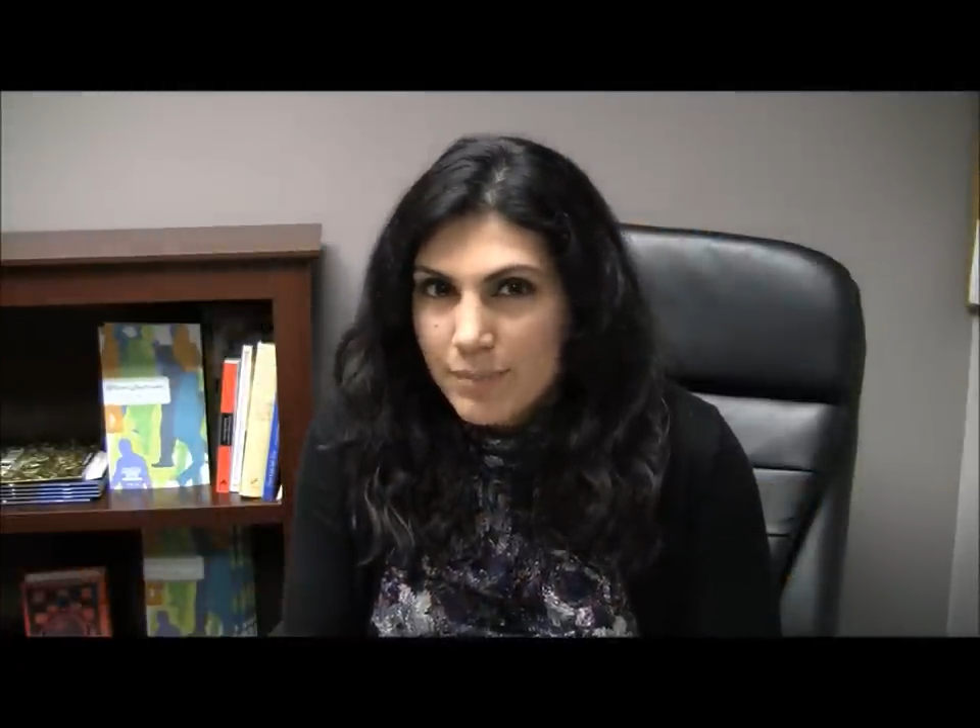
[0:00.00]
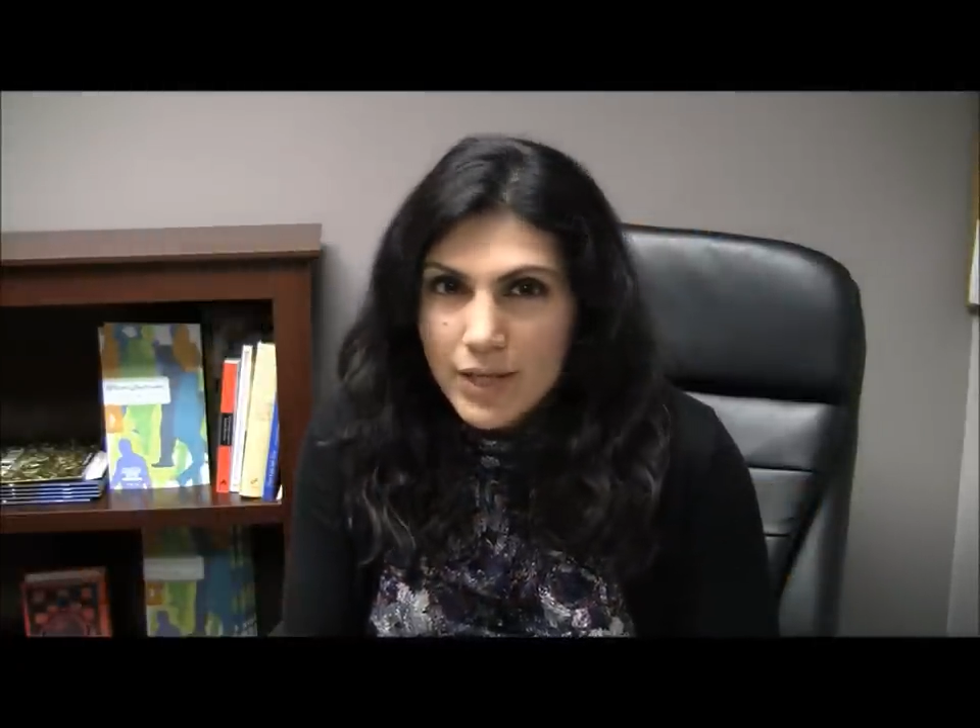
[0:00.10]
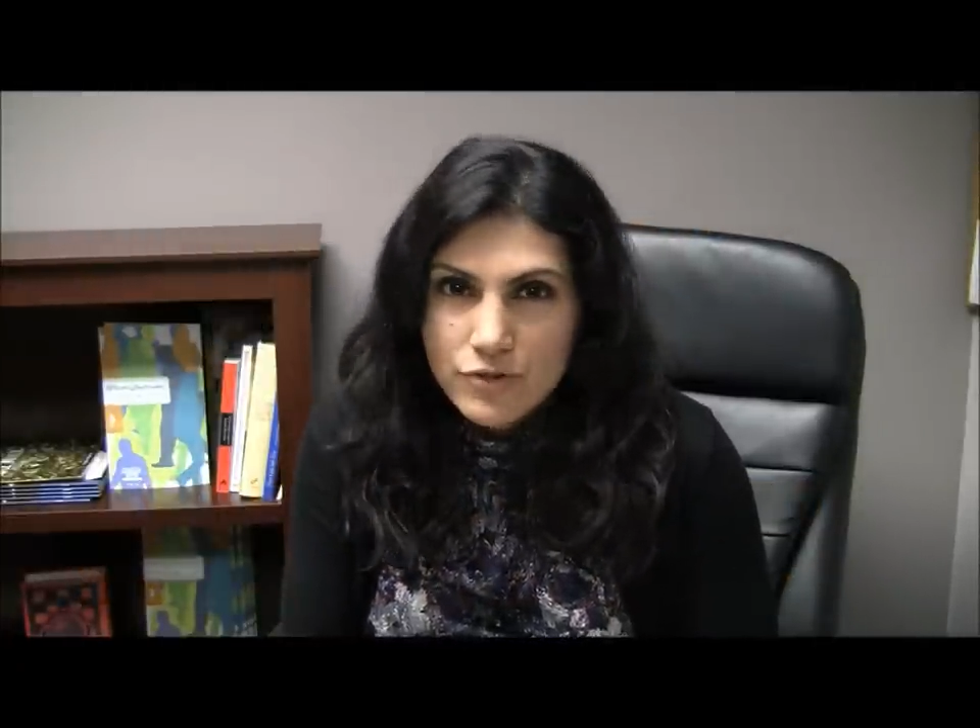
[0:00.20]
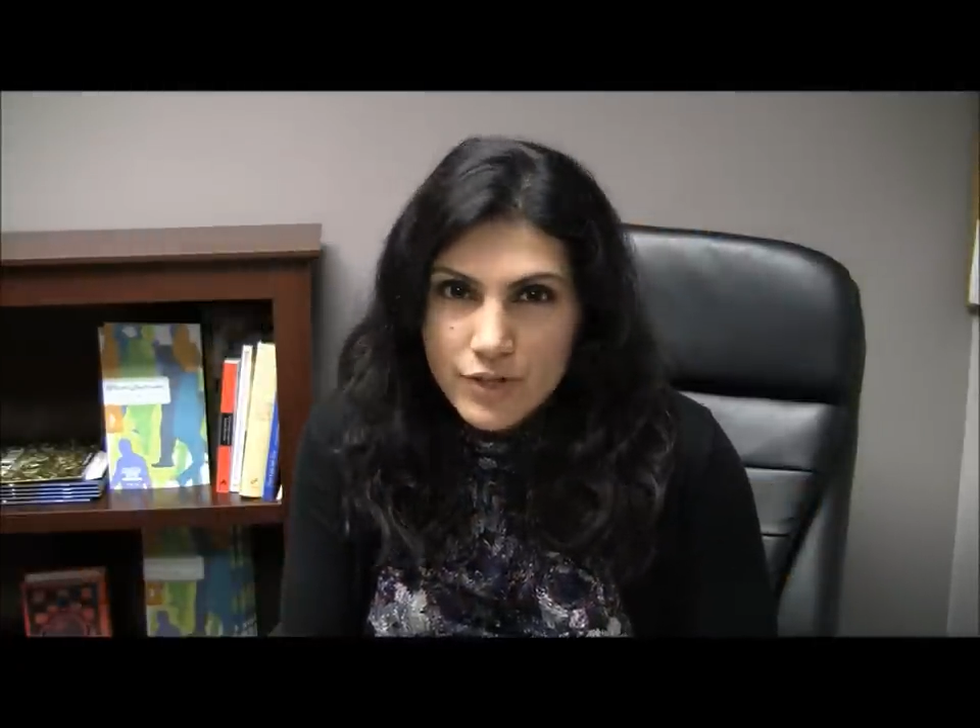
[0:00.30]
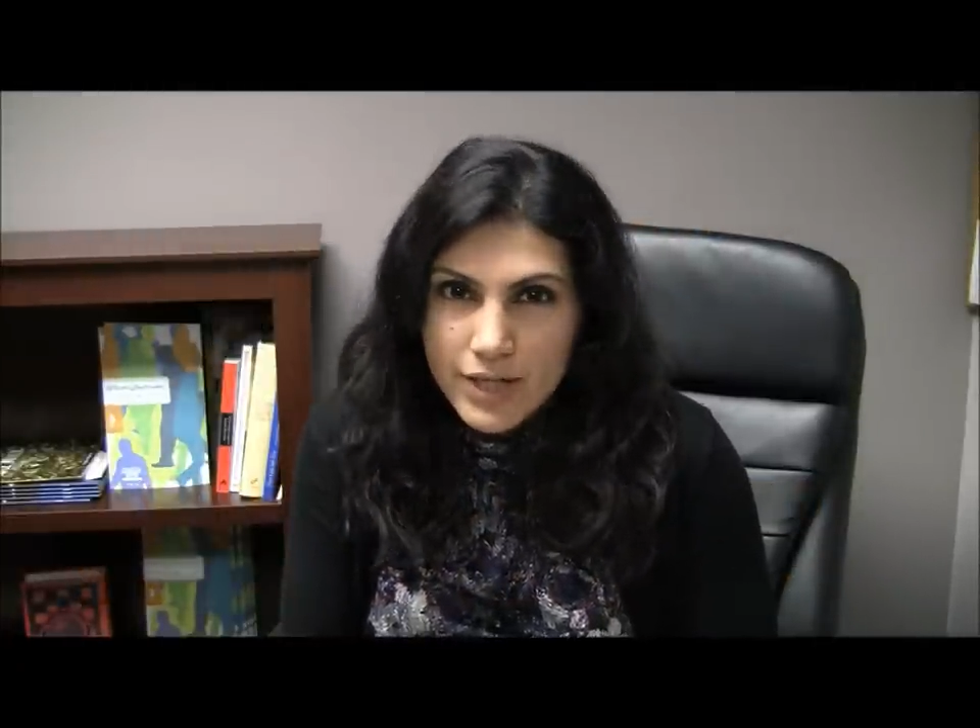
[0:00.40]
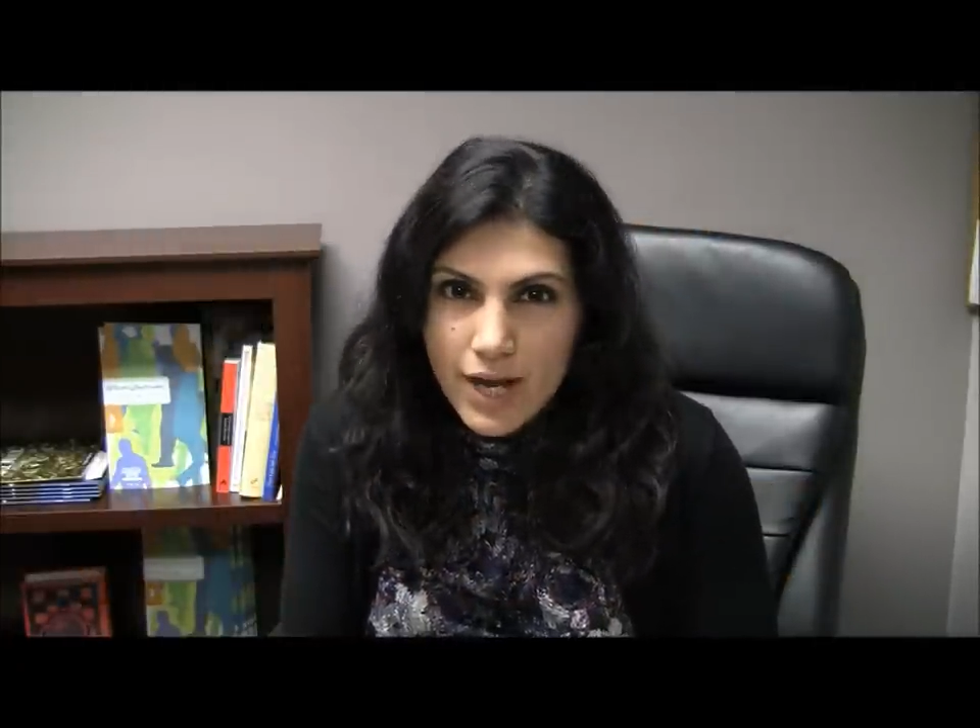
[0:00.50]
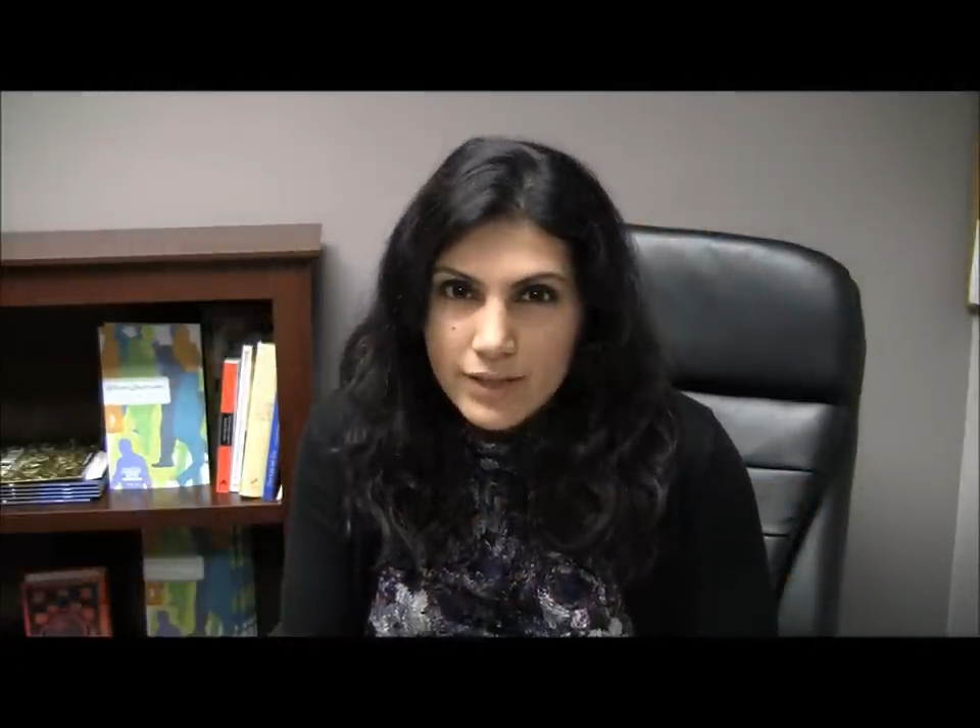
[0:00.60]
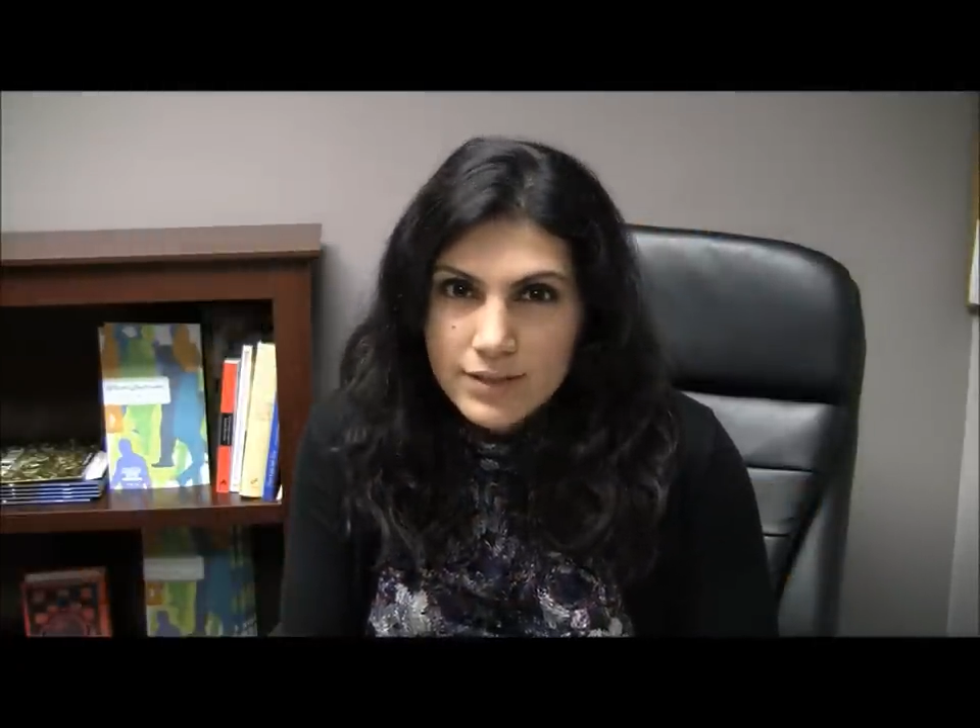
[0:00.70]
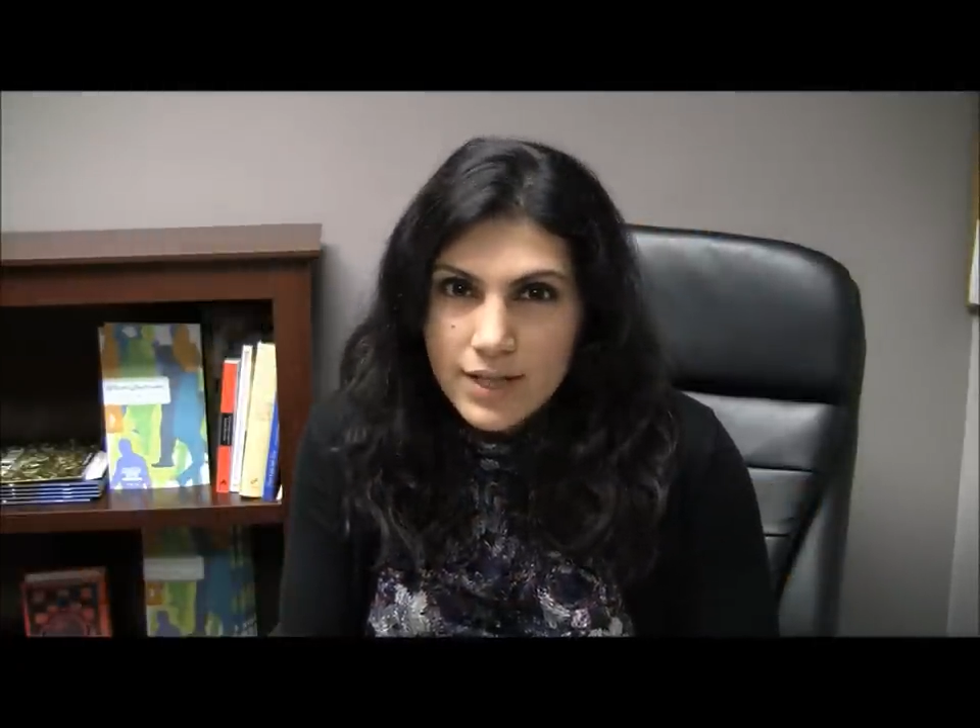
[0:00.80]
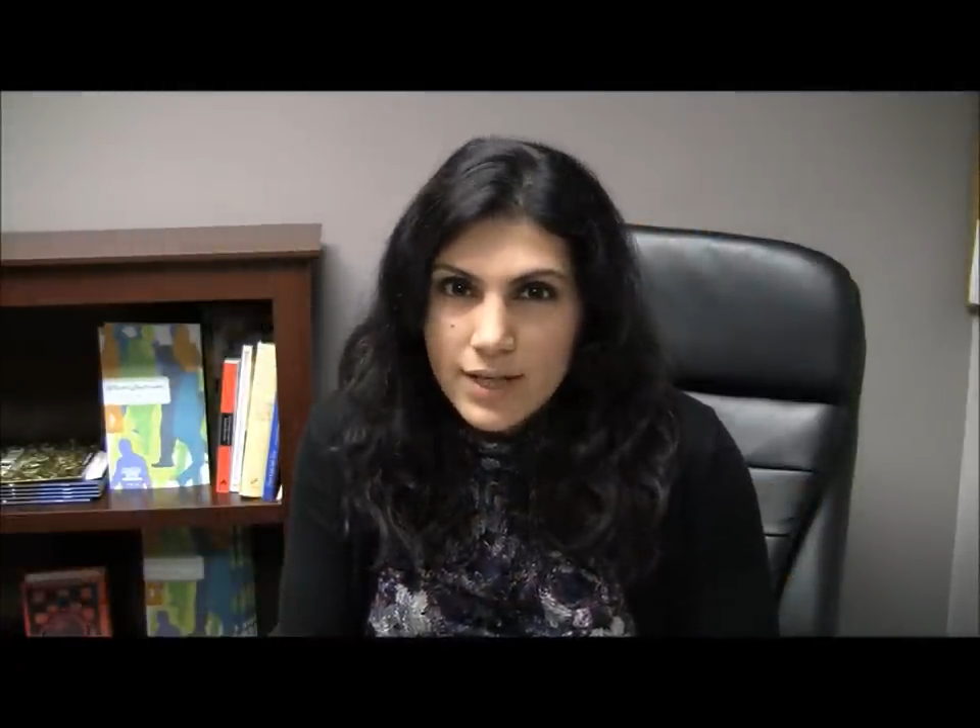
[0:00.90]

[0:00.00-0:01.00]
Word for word: Patriot Act.